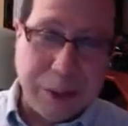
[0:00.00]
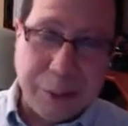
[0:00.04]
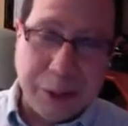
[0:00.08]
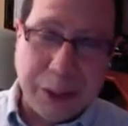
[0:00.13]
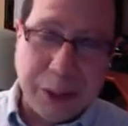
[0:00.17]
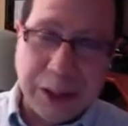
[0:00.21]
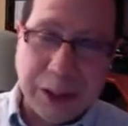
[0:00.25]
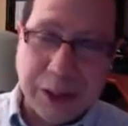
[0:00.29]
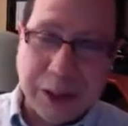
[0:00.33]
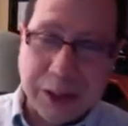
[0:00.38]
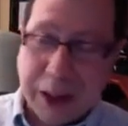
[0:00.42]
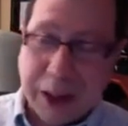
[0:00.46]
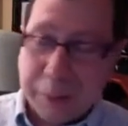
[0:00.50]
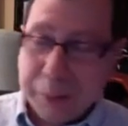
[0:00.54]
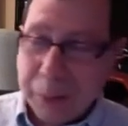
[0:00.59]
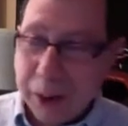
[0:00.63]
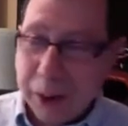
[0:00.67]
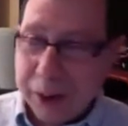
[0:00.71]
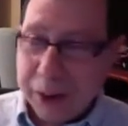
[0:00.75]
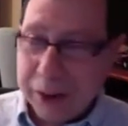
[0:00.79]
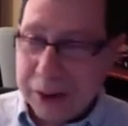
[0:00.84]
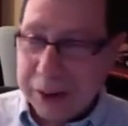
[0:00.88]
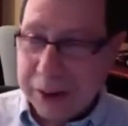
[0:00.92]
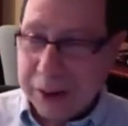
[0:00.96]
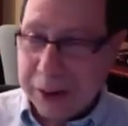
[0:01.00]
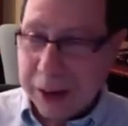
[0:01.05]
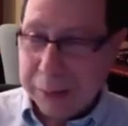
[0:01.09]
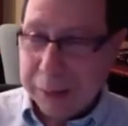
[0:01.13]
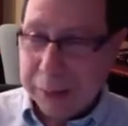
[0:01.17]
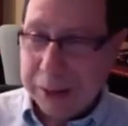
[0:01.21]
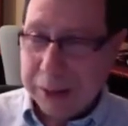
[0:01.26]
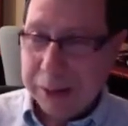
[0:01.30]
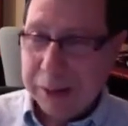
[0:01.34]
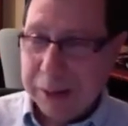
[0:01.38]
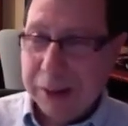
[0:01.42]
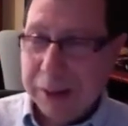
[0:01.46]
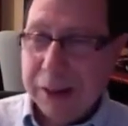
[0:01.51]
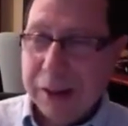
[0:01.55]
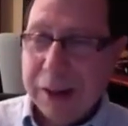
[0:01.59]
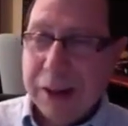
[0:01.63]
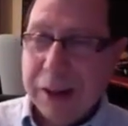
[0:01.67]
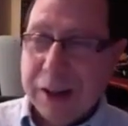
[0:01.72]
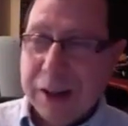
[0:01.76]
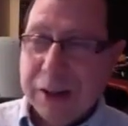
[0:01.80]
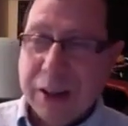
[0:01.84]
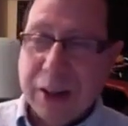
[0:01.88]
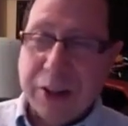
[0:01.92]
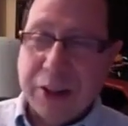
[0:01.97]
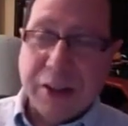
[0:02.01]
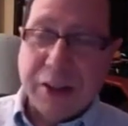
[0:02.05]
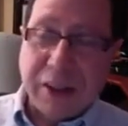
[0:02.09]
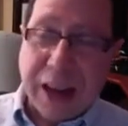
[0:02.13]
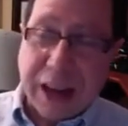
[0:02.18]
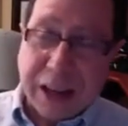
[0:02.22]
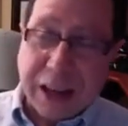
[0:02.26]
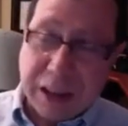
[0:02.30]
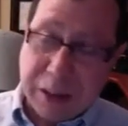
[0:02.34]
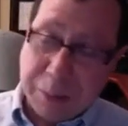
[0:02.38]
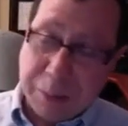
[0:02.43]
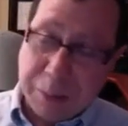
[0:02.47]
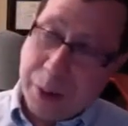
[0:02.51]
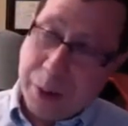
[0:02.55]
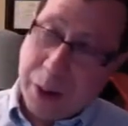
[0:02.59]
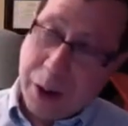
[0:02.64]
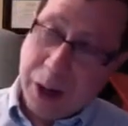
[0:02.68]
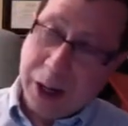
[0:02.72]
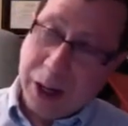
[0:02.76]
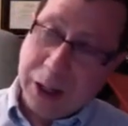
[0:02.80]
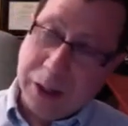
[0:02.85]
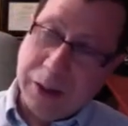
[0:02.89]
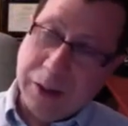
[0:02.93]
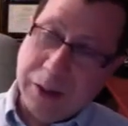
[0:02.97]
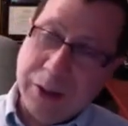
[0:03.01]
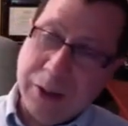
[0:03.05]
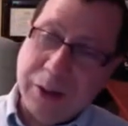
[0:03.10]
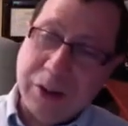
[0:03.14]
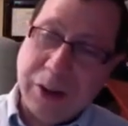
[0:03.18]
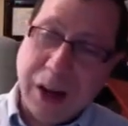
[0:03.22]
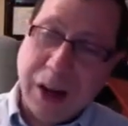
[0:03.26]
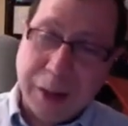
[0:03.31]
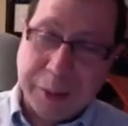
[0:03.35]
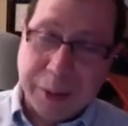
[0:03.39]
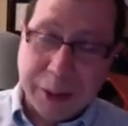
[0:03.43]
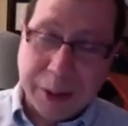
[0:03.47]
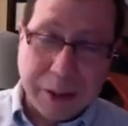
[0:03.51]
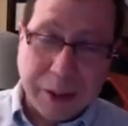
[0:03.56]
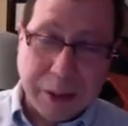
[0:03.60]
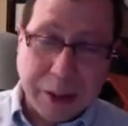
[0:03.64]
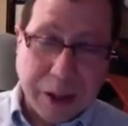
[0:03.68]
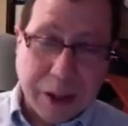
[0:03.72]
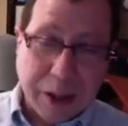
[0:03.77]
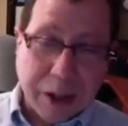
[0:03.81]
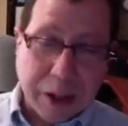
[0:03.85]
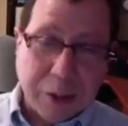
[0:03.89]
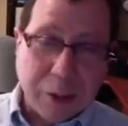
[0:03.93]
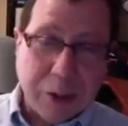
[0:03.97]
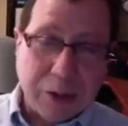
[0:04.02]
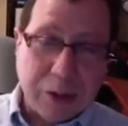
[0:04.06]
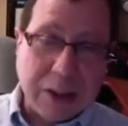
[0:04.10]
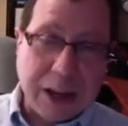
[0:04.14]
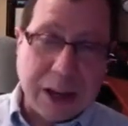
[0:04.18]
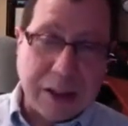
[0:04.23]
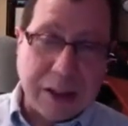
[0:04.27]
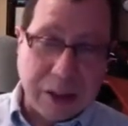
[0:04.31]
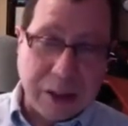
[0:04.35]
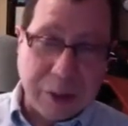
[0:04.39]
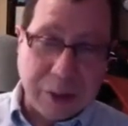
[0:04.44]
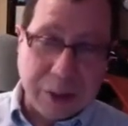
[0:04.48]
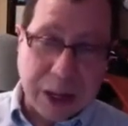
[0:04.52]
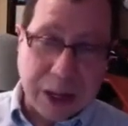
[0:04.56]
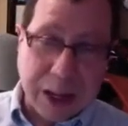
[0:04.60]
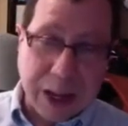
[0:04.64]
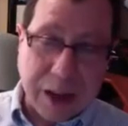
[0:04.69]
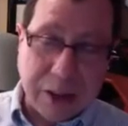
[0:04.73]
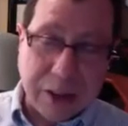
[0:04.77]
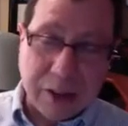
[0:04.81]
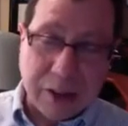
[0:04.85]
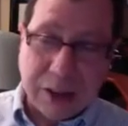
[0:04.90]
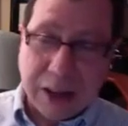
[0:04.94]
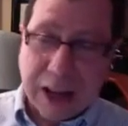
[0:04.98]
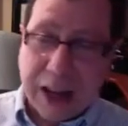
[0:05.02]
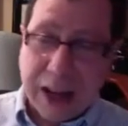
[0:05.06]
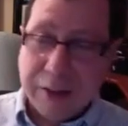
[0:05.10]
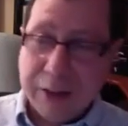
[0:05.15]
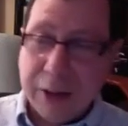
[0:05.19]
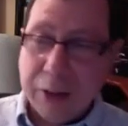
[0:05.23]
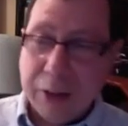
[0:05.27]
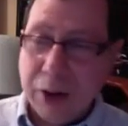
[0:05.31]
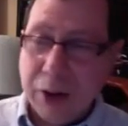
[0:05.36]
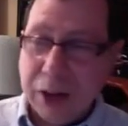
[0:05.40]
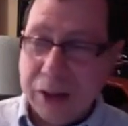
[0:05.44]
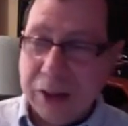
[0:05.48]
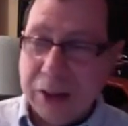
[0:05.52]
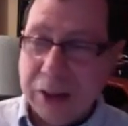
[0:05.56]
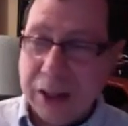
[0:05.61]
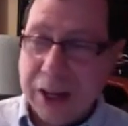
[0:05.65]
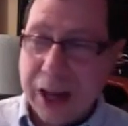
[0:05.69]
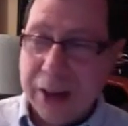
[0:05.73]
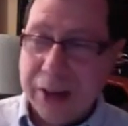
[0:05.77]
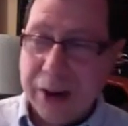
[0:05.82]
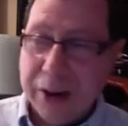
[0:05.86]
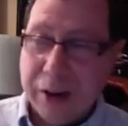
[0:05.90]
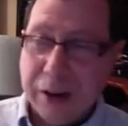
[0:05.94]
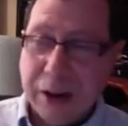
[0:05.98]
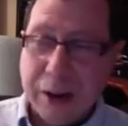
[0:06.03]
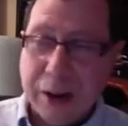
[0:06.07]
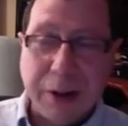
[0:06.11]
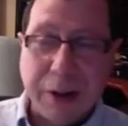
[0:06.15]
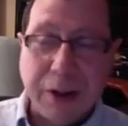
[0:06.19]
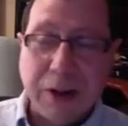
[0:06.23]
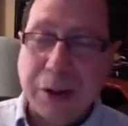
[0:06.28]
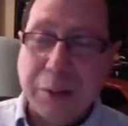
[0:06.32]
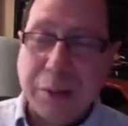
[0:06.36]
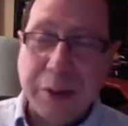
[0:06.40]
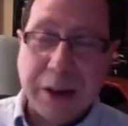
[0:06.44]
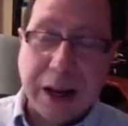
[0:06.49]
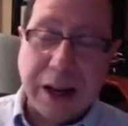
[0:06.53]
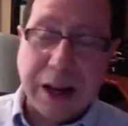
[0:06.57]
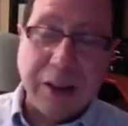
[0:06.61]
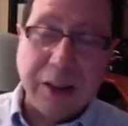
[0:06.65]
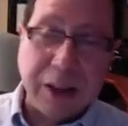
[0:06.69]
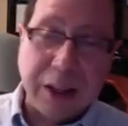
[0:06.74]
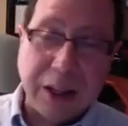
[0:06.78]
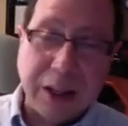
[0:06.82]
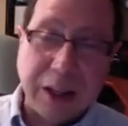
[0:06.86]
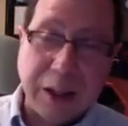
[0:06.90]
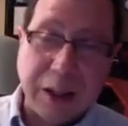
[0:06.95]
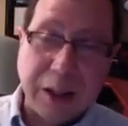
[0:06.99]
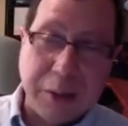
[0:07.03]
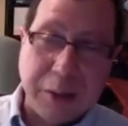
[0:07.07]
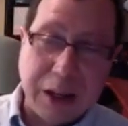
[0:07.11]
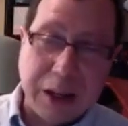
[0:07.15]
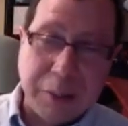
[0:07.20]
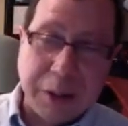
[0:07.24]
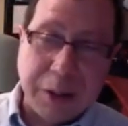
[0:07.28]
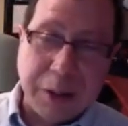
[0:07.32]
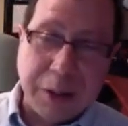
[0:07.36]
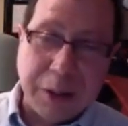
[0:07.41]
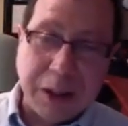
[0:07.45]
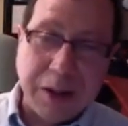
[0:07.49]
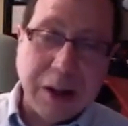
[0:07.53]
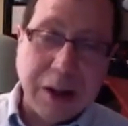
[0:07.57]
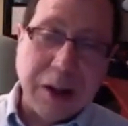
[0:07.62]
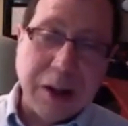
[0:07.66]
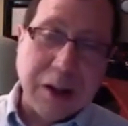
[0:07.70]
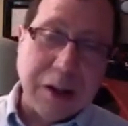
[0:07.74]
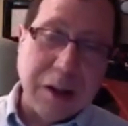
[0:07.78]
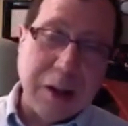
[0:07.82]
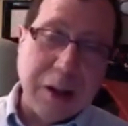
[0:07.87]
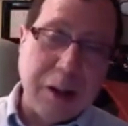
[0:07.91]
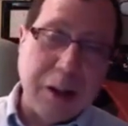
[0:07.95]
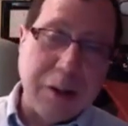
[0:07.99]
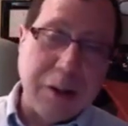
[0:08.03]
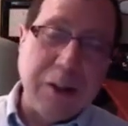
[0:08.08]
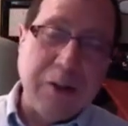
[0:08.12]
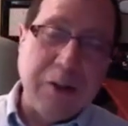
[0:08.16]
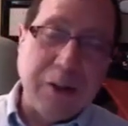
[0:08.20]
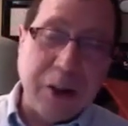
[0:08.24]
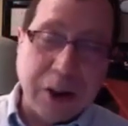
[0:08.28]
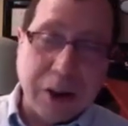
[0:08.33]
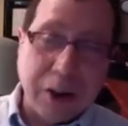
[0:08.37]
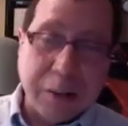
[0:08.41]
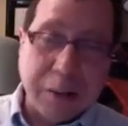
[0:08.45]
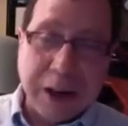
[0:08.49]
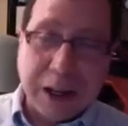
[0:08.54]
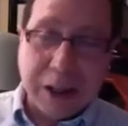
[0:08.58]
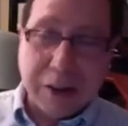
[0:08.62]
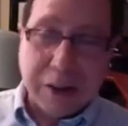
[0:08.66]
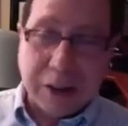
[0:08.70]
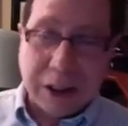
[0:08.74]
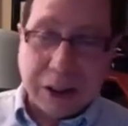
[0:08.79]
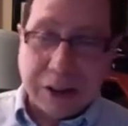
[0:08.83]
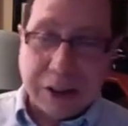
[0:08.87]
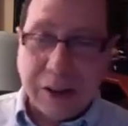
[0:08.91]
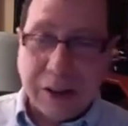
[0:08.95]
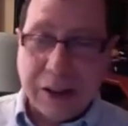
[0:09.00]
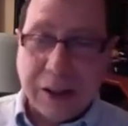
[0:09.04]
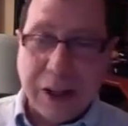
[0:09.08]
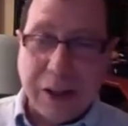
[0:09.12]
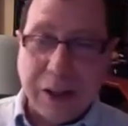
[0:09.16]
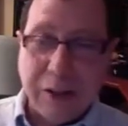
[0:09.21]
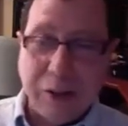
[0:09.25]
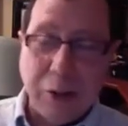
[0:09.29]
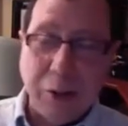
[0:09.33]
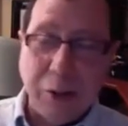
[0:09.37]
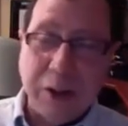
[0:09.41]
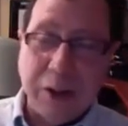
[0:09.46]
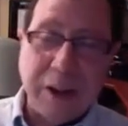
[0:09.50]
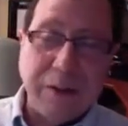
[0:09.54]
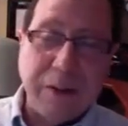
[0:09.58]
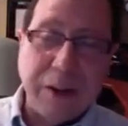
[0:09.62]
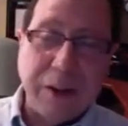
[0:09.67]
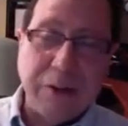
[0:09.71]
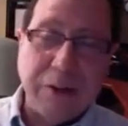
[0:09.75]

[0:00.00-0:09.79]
completing that part of the assignment. Then the second part of the assignment was get something else and have them run together. I mean, it could have been anything. It might have been, invert a matrix and then do an